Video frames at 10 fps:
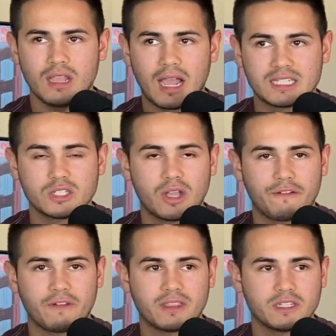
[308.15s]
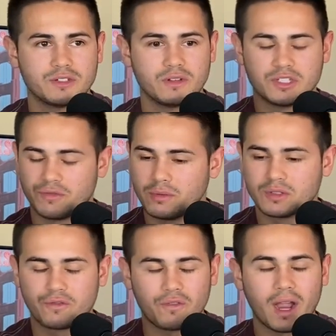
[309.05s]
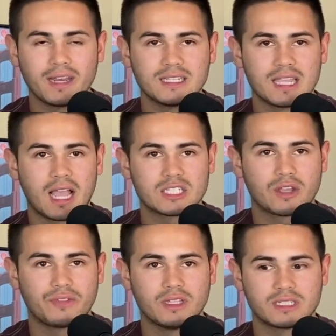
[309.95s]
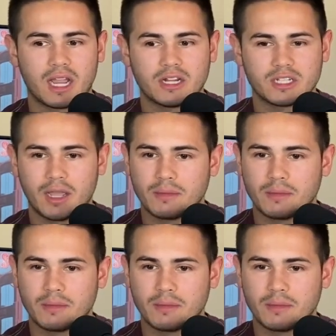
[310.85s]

I still have faith in Javid. Javid was fighting his ass off the entire time.